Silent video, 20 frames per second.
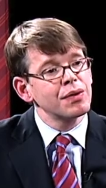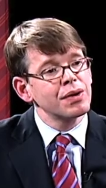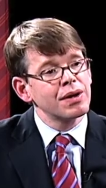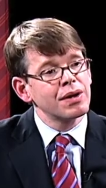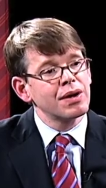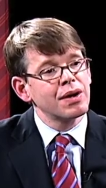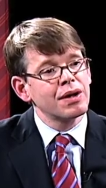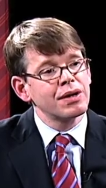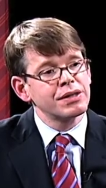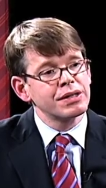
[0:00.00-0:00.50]
it
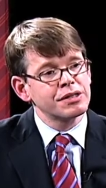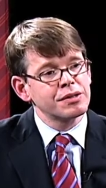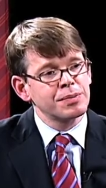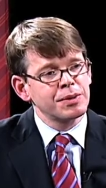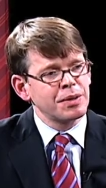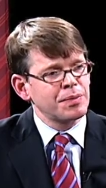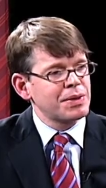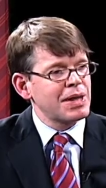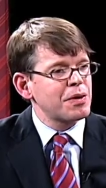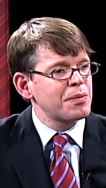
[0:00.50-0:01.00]
on
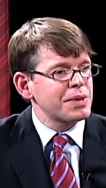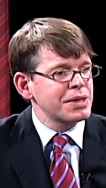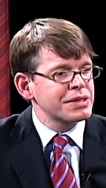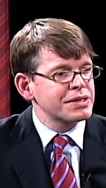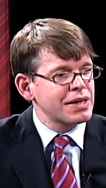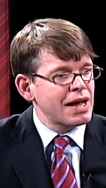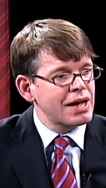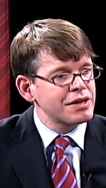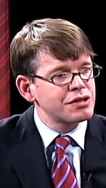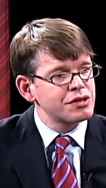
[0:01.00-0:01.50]
disability, but that would be a
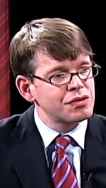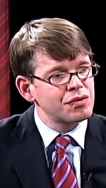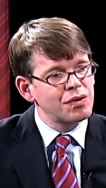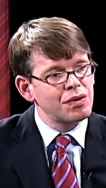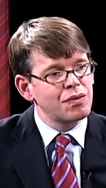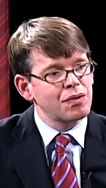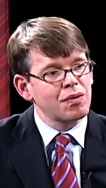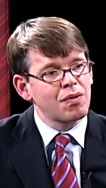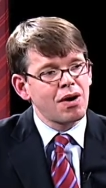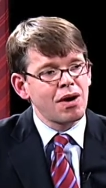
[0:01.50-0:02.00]
statutory
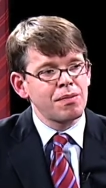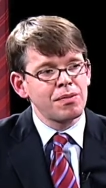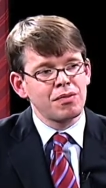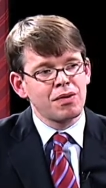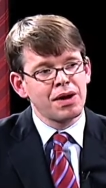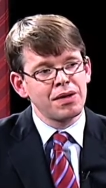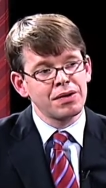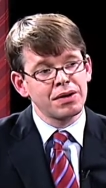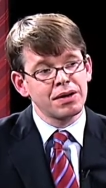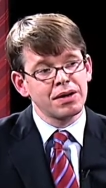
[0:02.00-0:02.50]
requirement
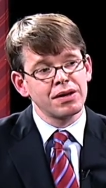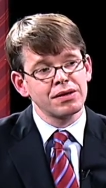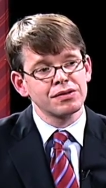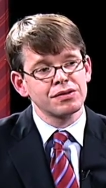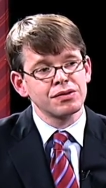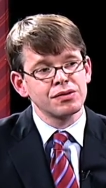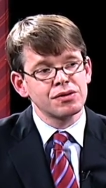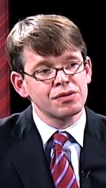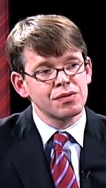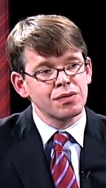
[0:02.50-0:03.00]
rather than a
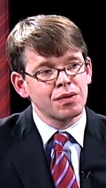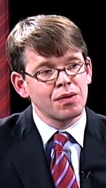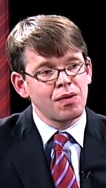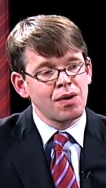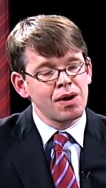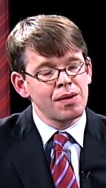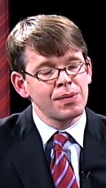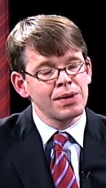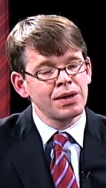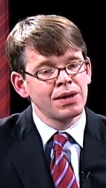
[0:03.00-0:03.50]
constitutional
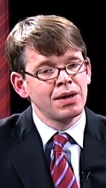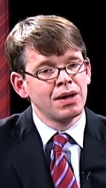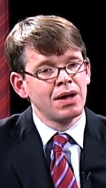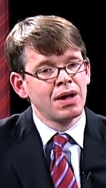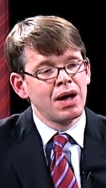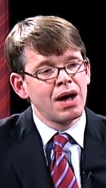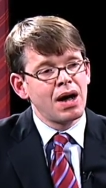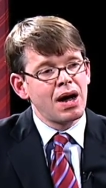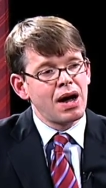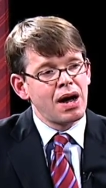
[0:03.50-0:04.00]
requirement.
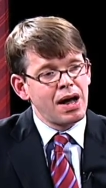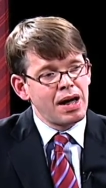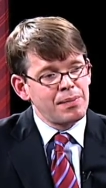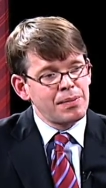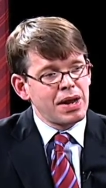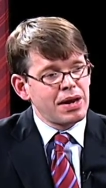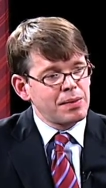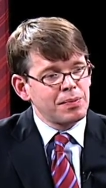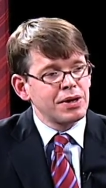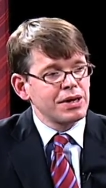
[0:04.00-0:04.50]
And
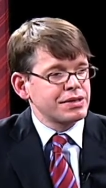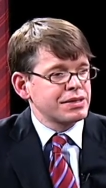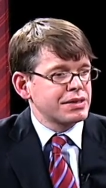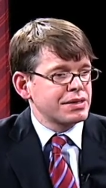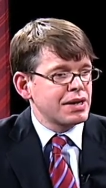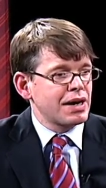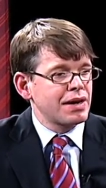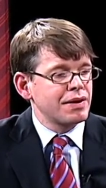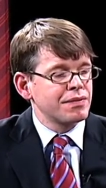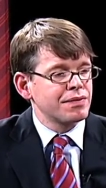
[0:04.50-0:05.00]
many places
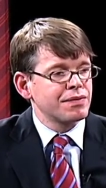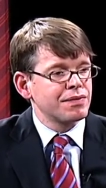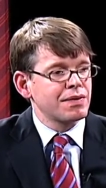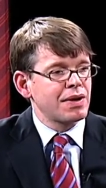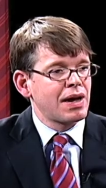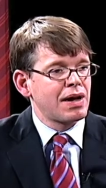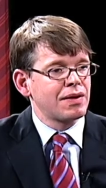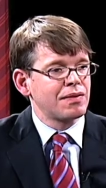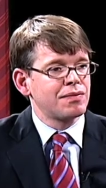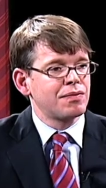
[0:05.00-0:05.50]
have
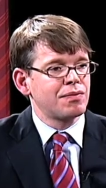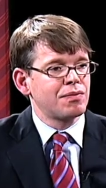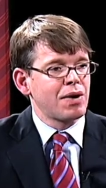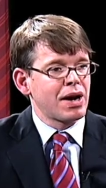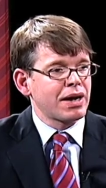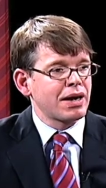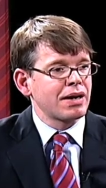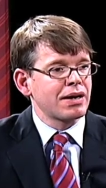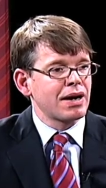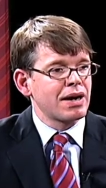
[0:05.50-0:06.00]

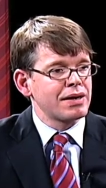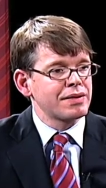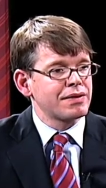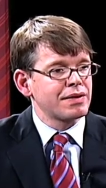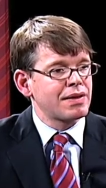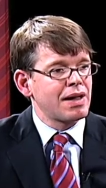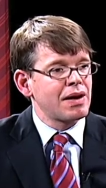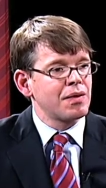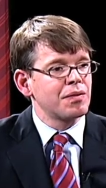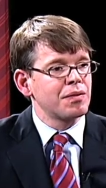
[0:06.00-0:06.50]
recognized
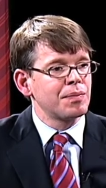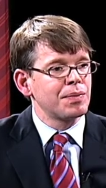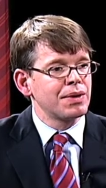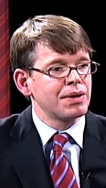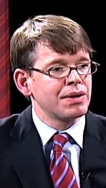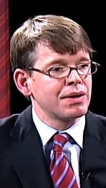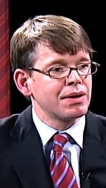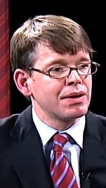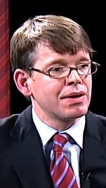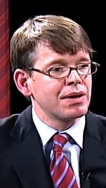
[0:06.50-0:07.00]
that that would
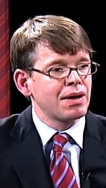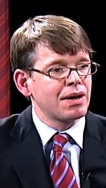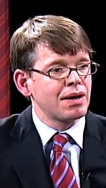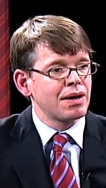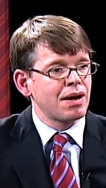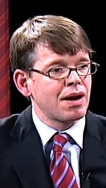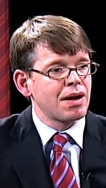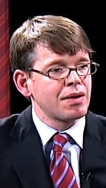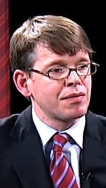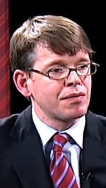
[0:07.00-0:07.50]
be an
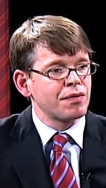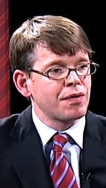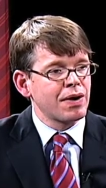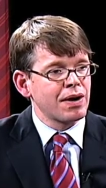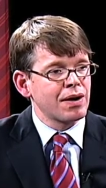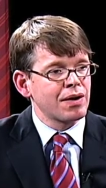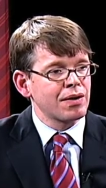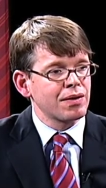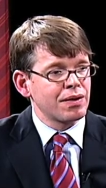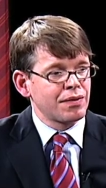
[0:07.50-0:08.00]

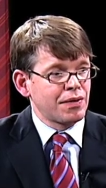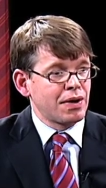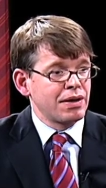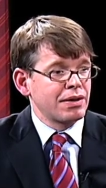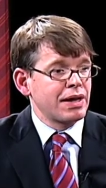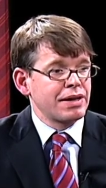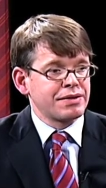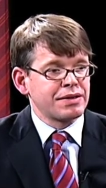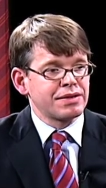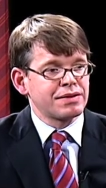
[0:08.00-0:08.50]
unfair,
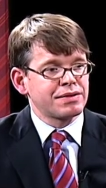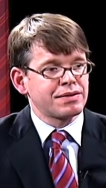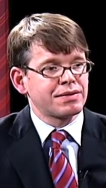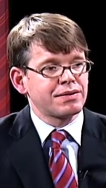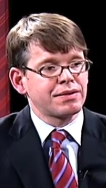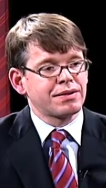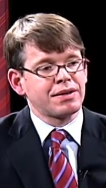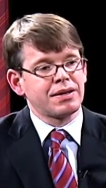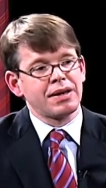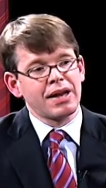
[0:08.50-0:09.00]
unless it's
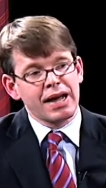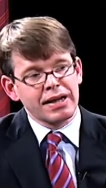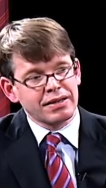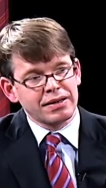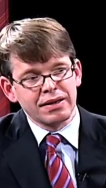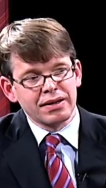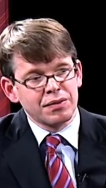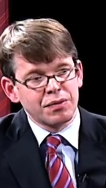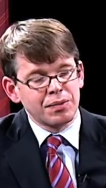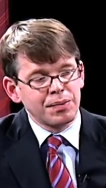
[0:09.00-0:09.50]

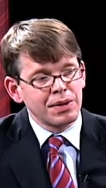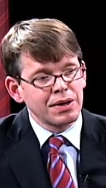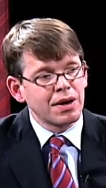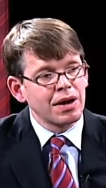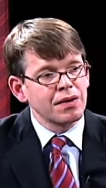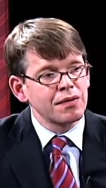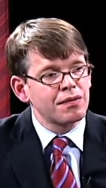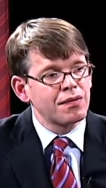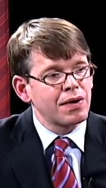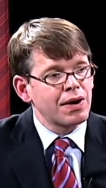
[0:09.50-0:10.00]
connected, it would be an
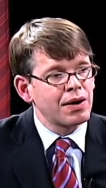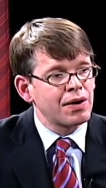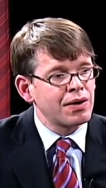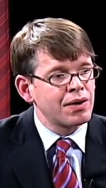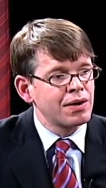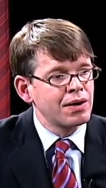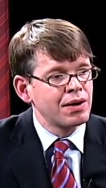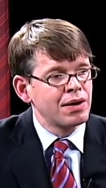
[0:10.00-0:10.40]
unfair